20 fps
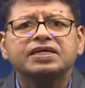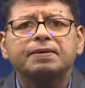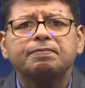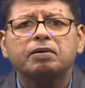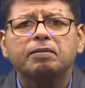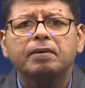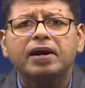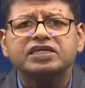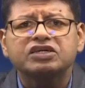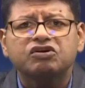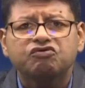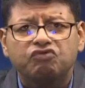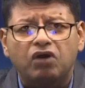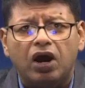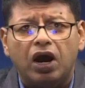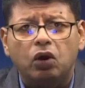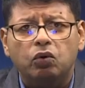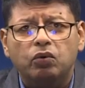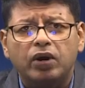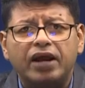diplomatic
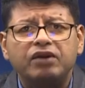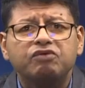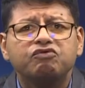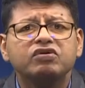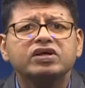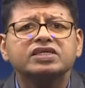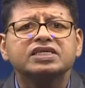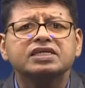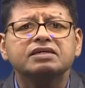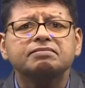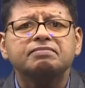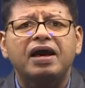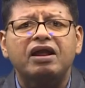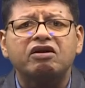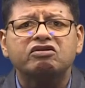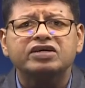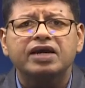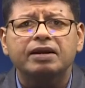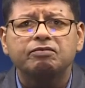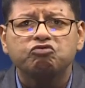row and recent
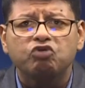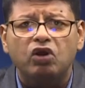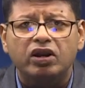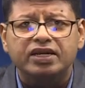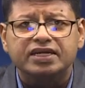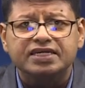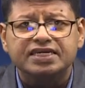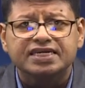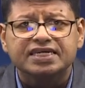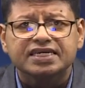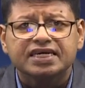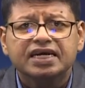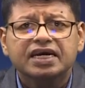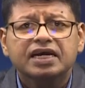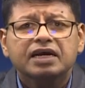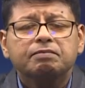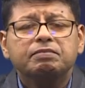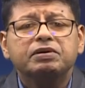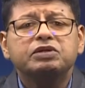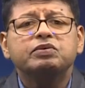maritime run-ins
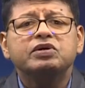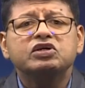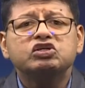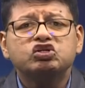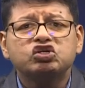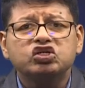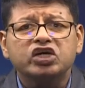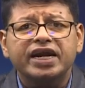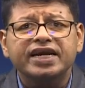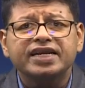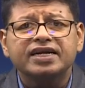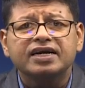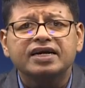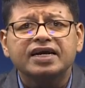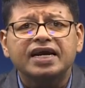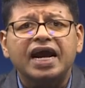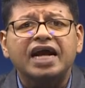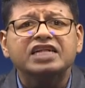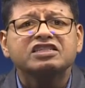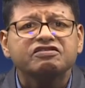between
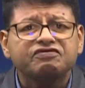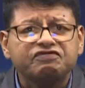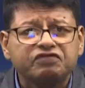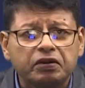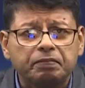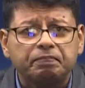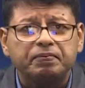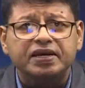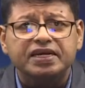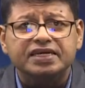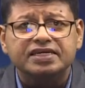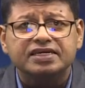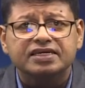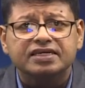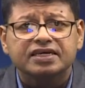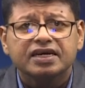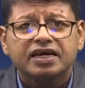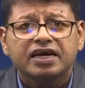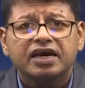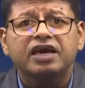China and the
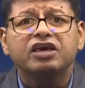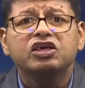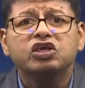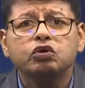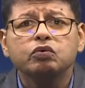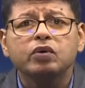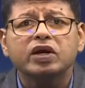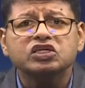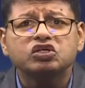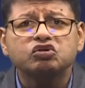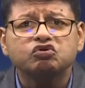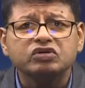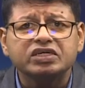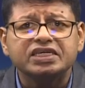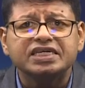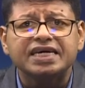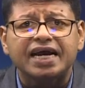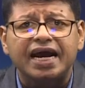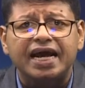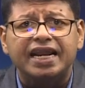Philippines, a US
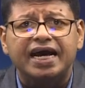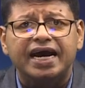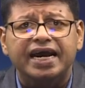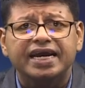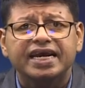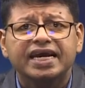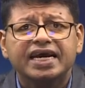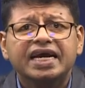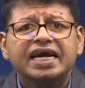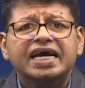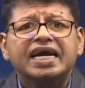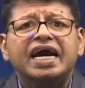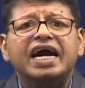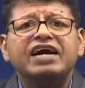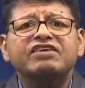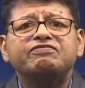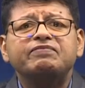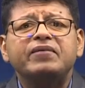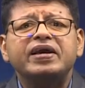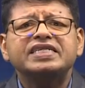treaty ally,
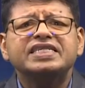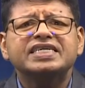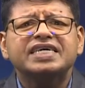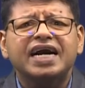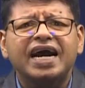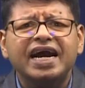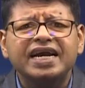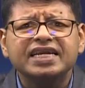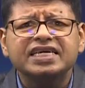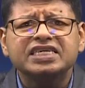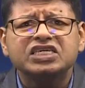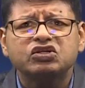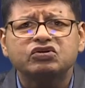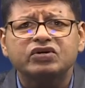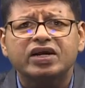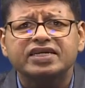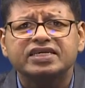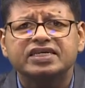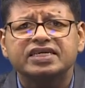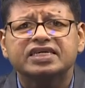have made the highly
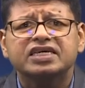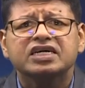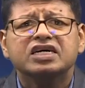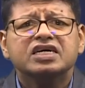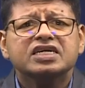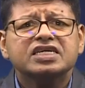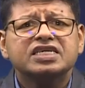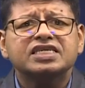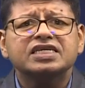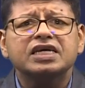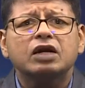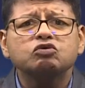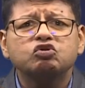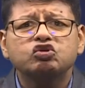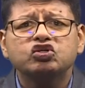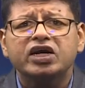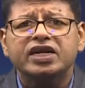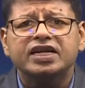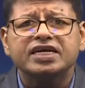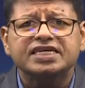strategic South
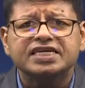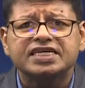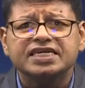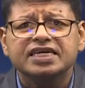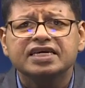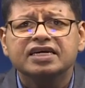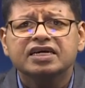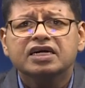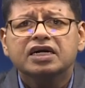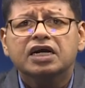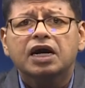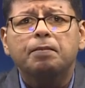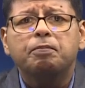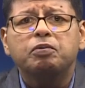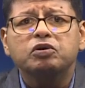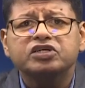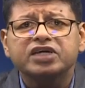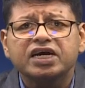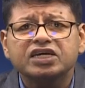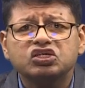China Sea a
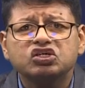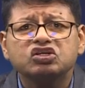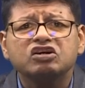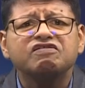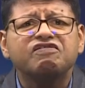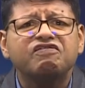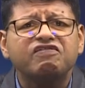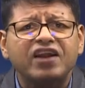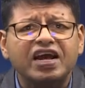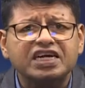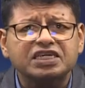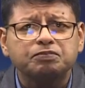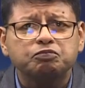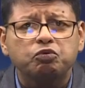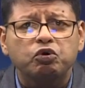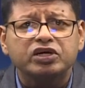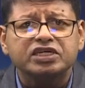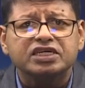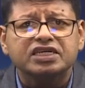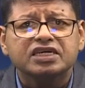potential
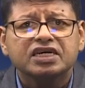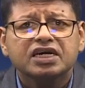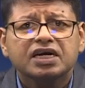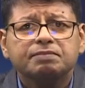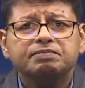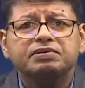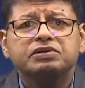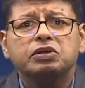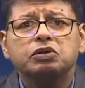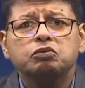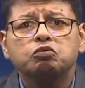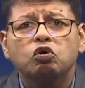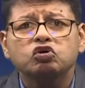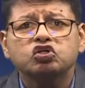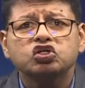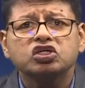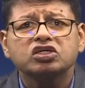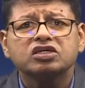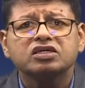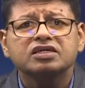flashpoint between
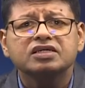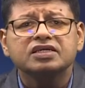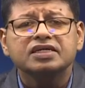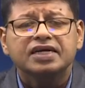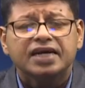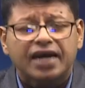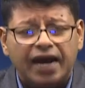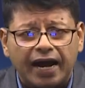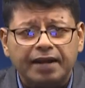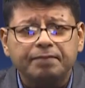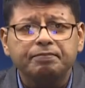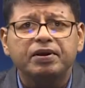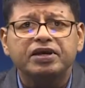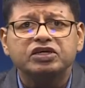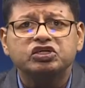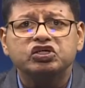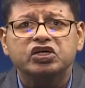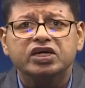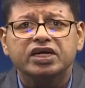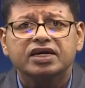Washington and
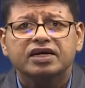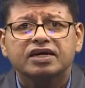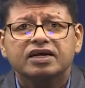Beijing.